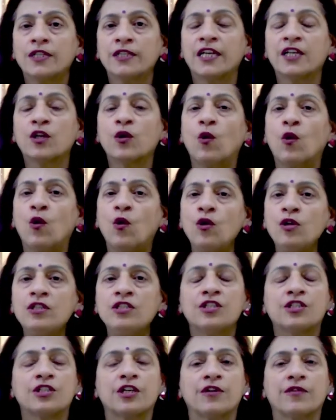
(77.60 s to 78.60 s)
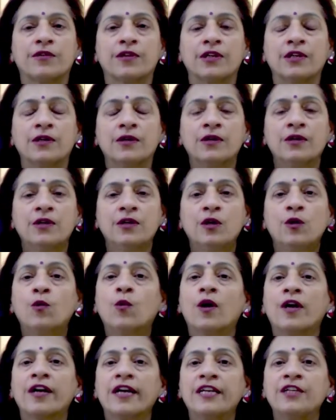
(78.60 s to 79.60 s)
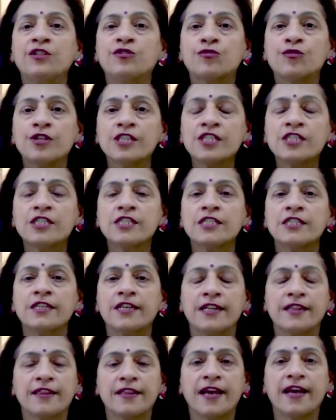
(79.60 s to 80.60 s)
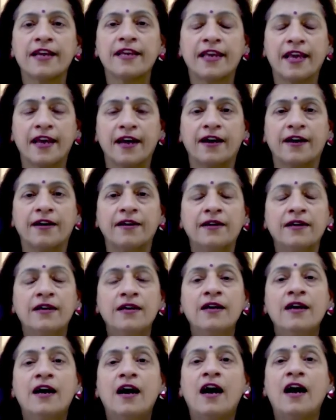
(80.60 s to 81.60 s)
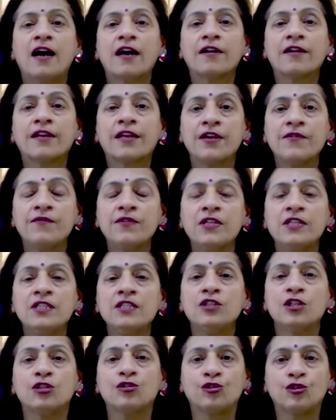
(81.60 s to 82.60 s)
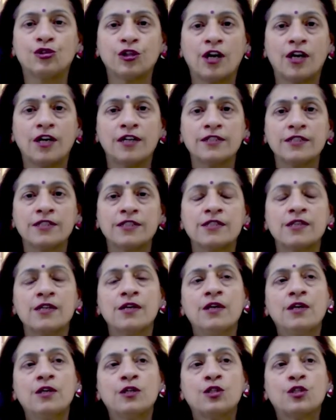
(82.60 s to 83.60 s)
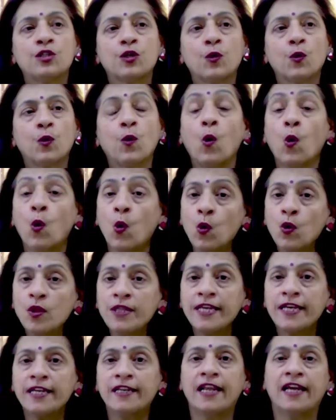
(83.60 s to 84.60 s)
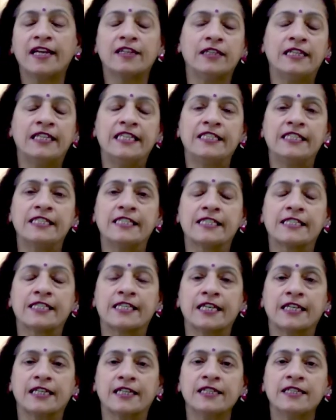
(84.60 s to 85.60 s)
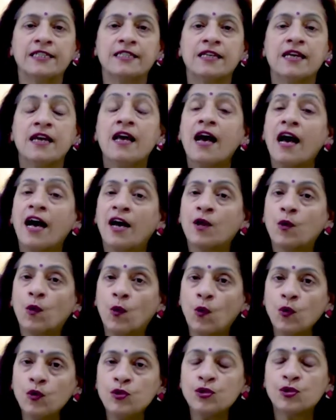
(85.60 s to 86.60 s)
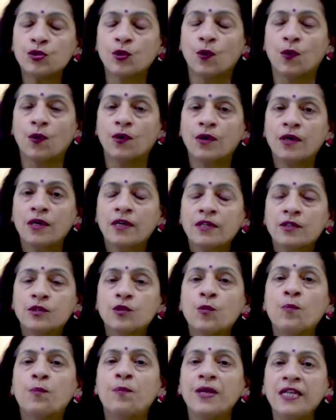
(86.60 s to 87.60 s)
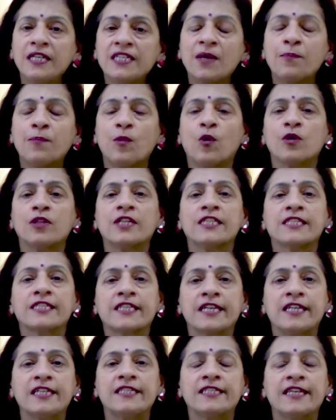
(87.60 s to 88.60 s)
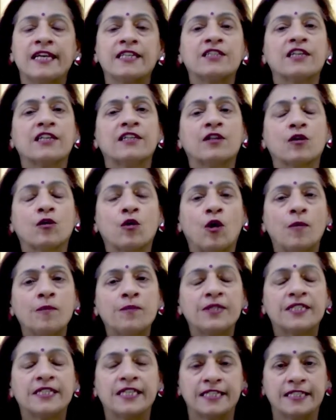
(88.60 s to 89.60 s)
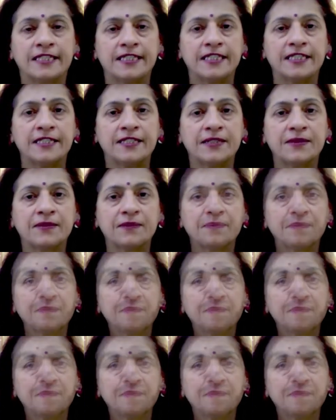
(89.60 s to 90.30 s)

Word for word: that all children who are interested in their care are given the chance to hone their latent skills and also to build up on the skill set and the competencies.